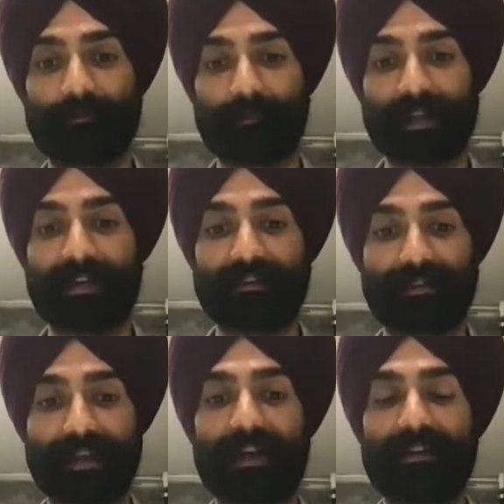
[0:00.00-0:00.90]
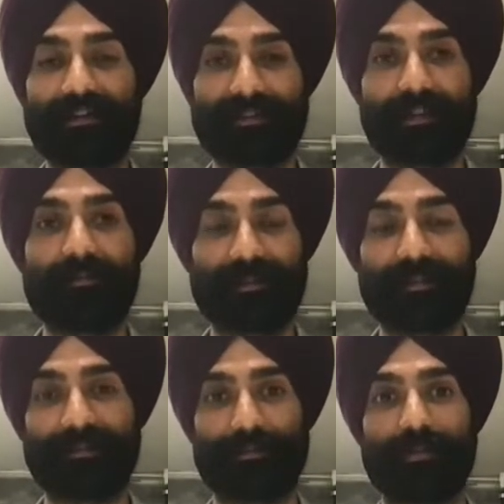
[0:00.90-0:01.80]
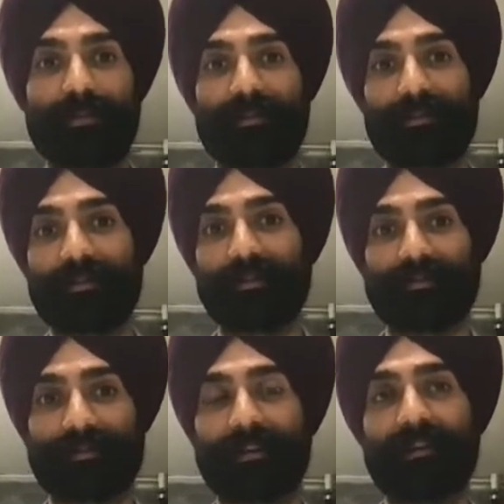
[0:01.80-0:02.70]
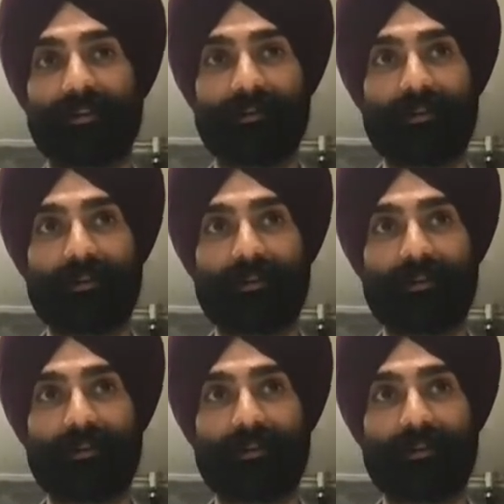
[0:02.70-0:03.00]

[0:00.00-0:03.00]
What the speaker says: that added safety is worth the slight